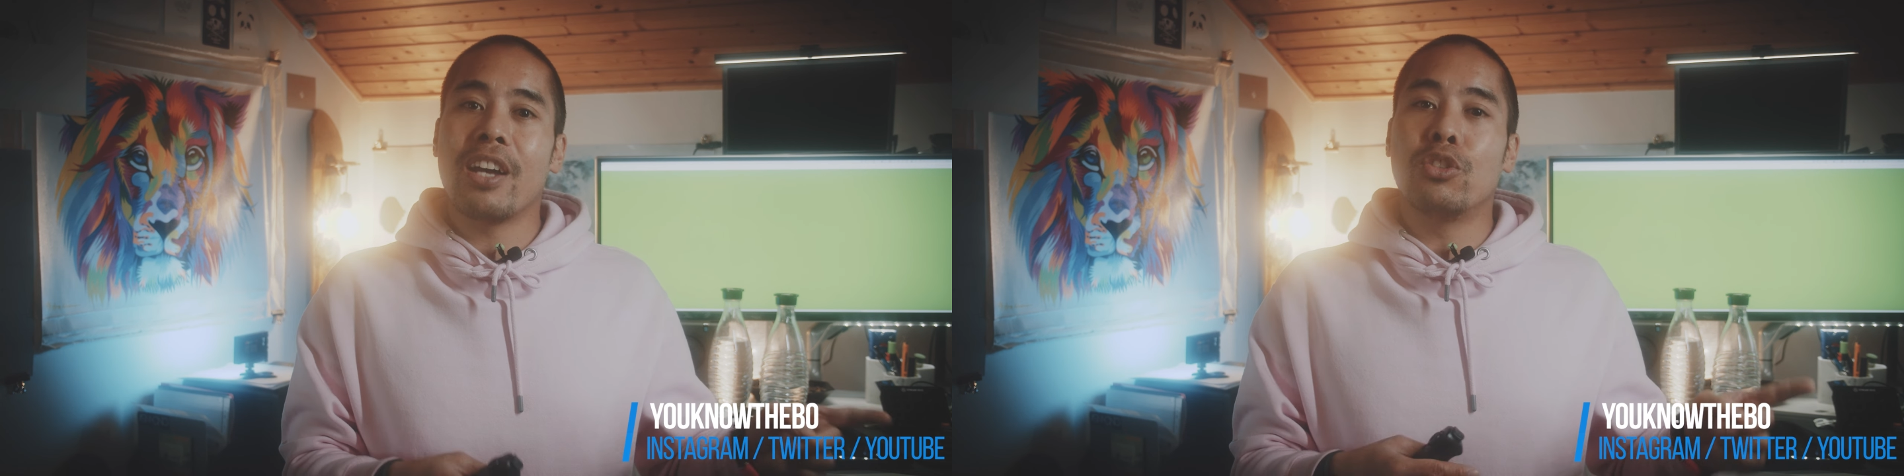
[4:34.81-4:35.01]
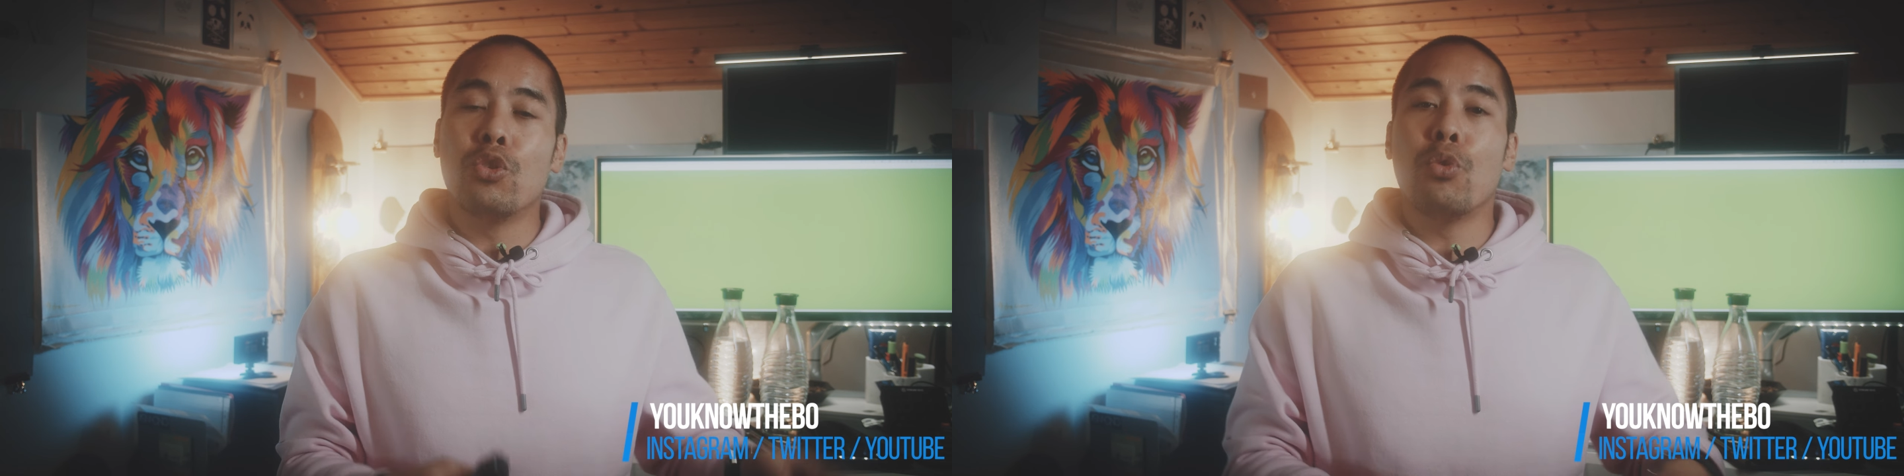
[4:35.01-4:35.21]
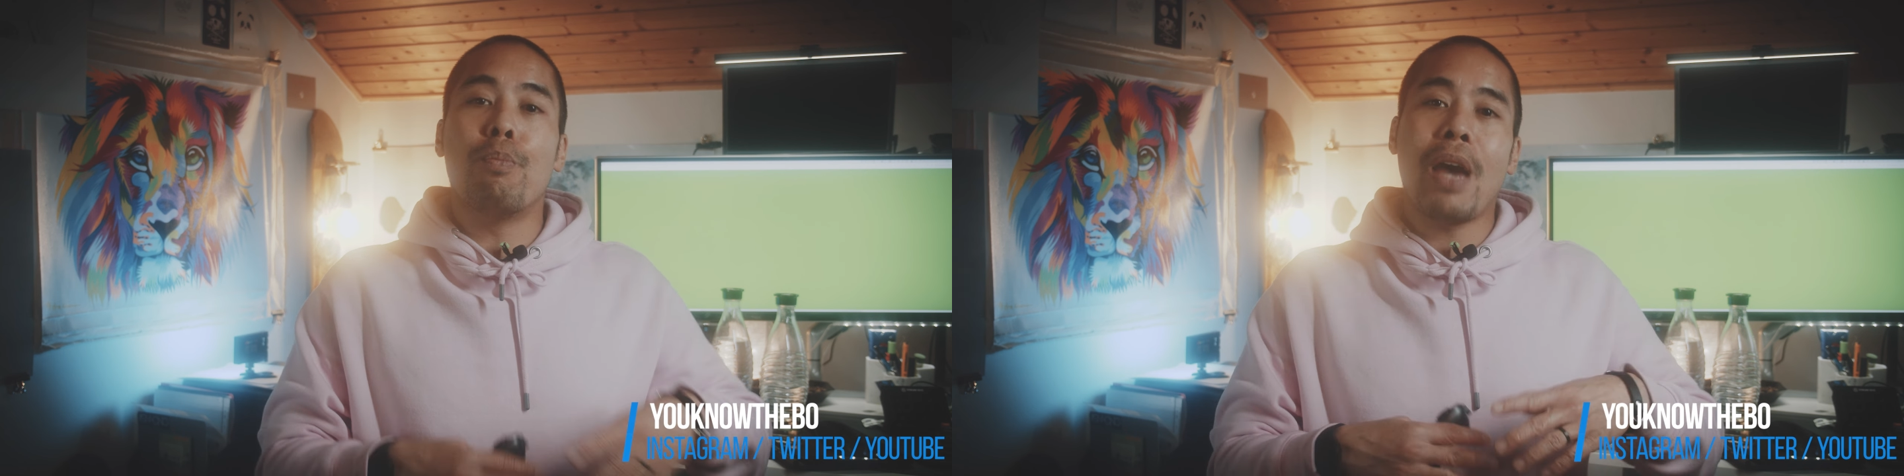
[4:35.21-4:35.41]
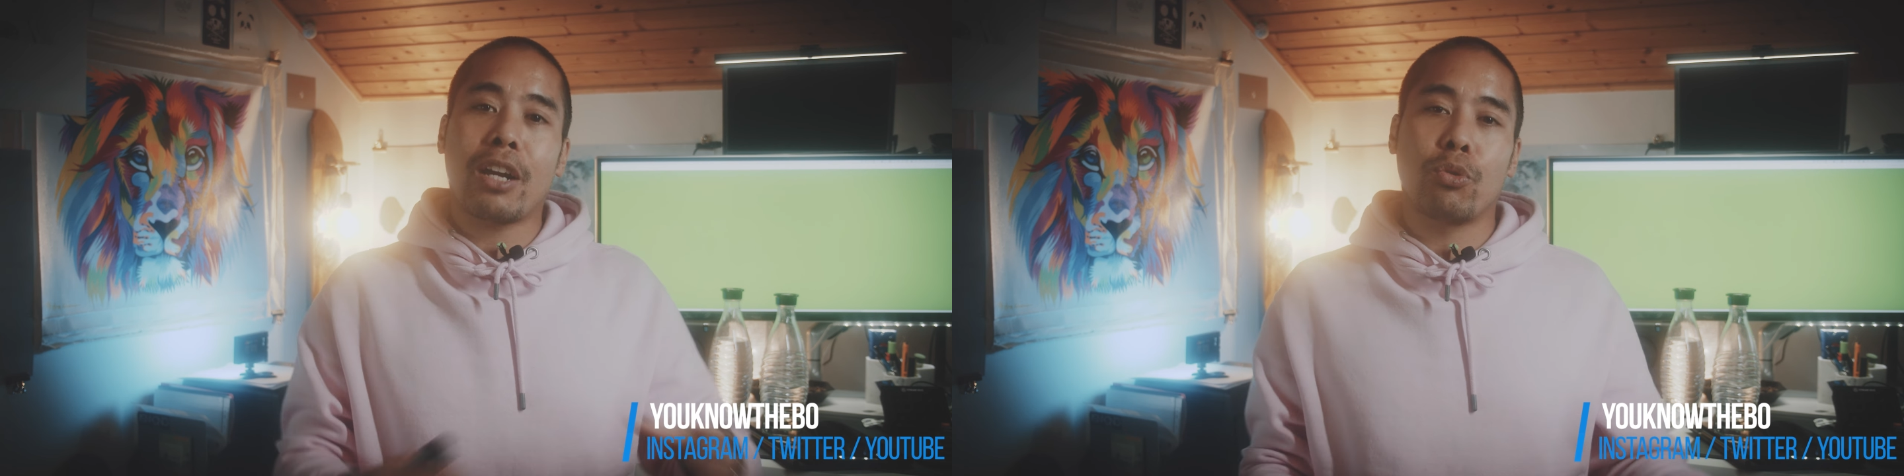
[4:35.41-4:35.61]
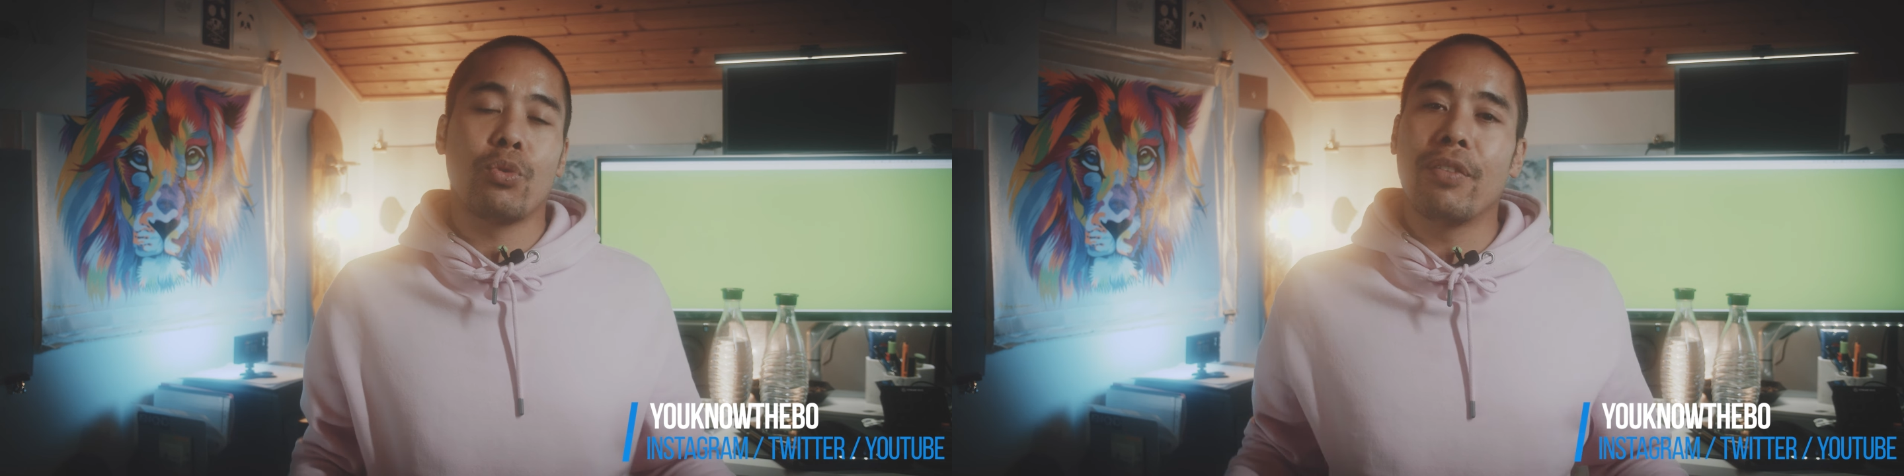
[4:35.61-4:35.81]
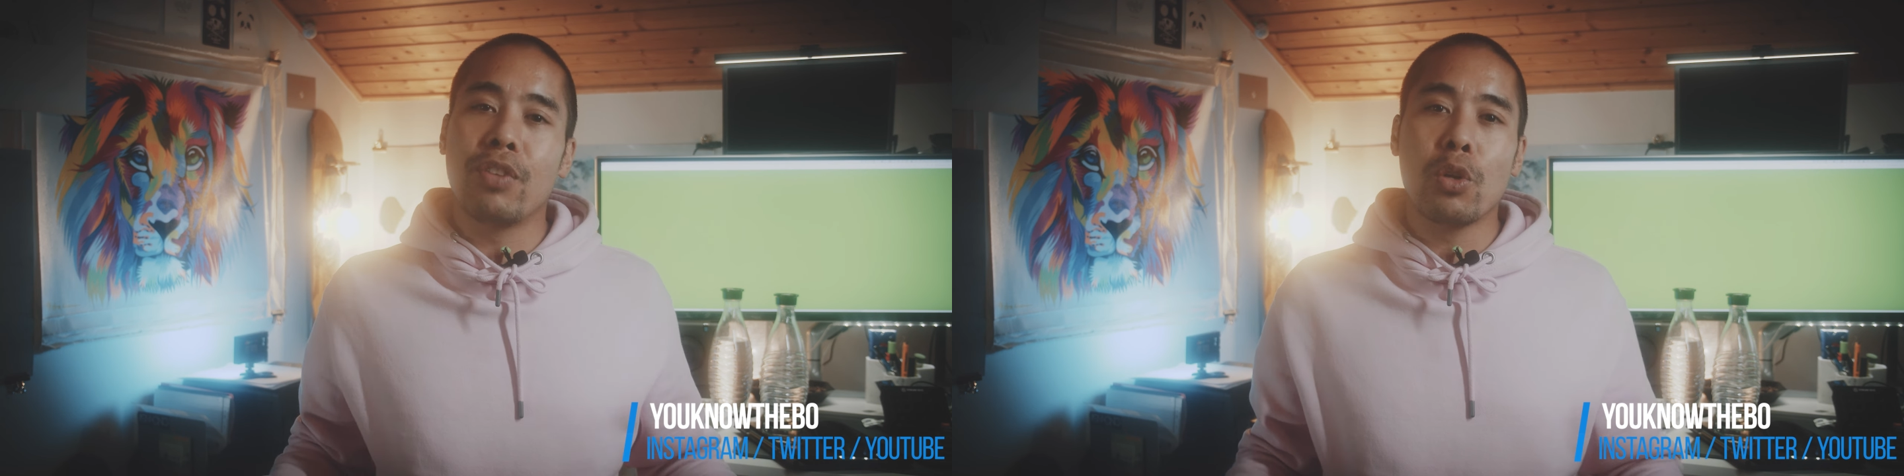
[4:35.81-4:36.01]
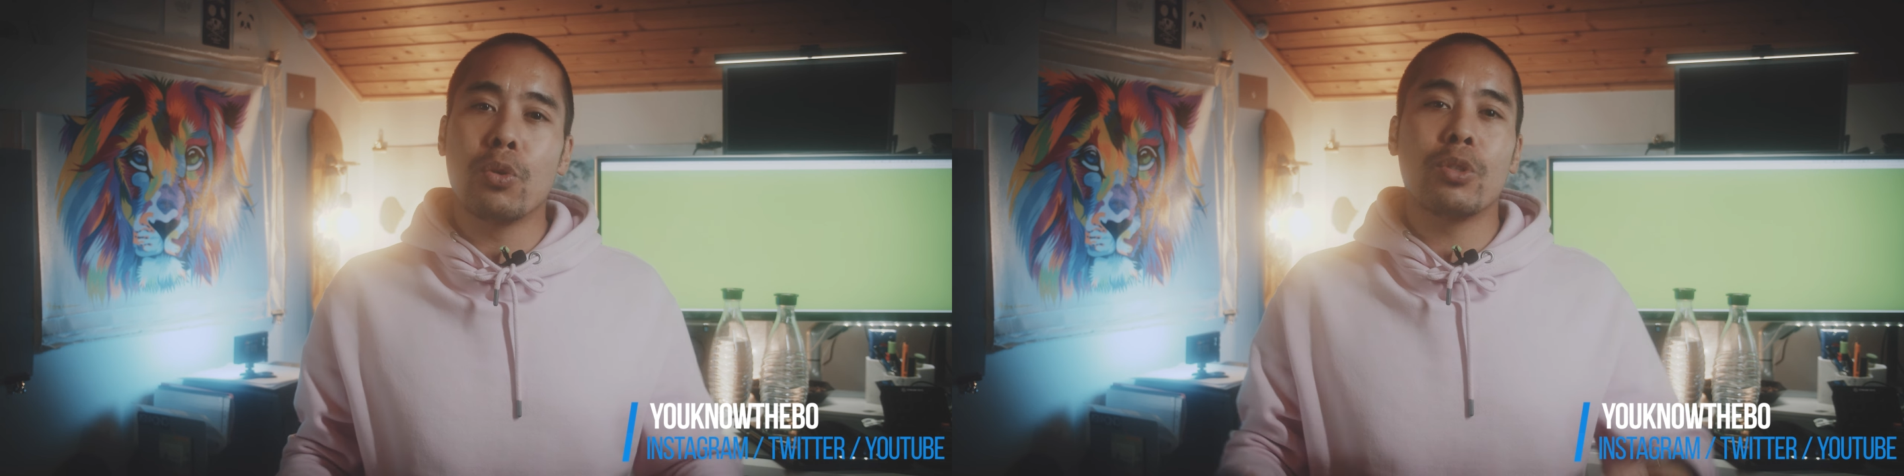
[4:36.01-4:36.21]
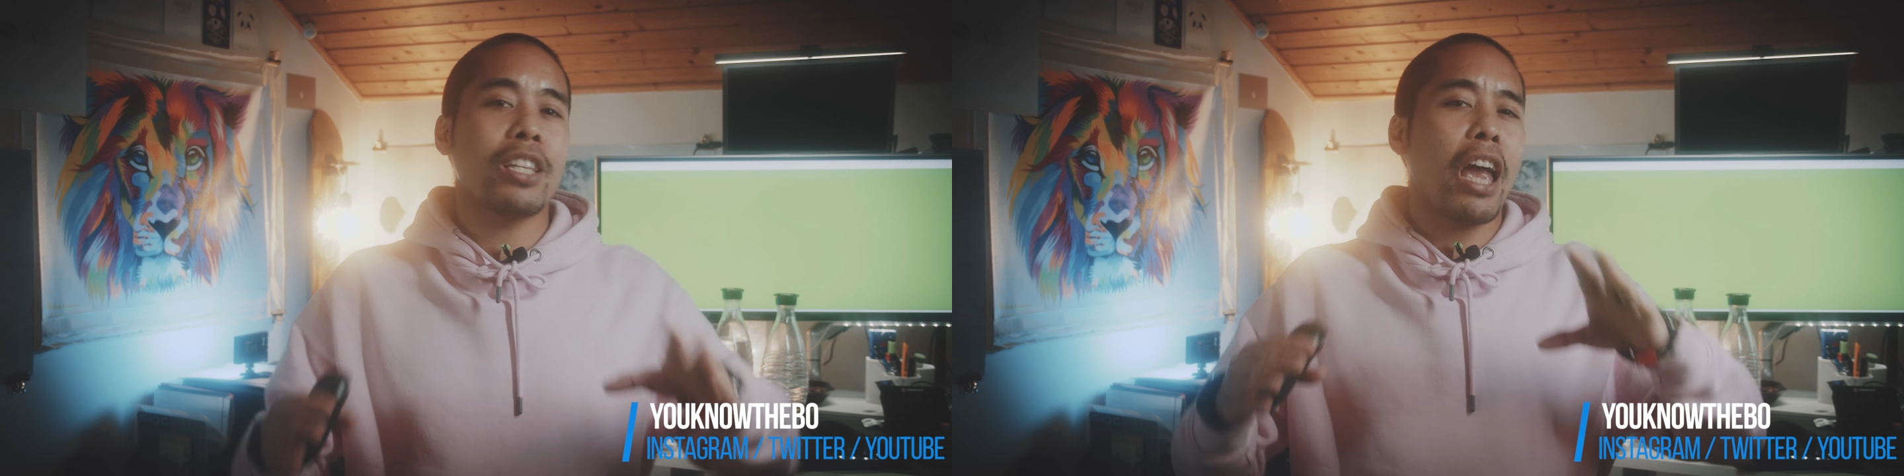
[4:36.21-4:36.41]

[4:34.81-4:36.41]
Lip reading: I do bag reviews,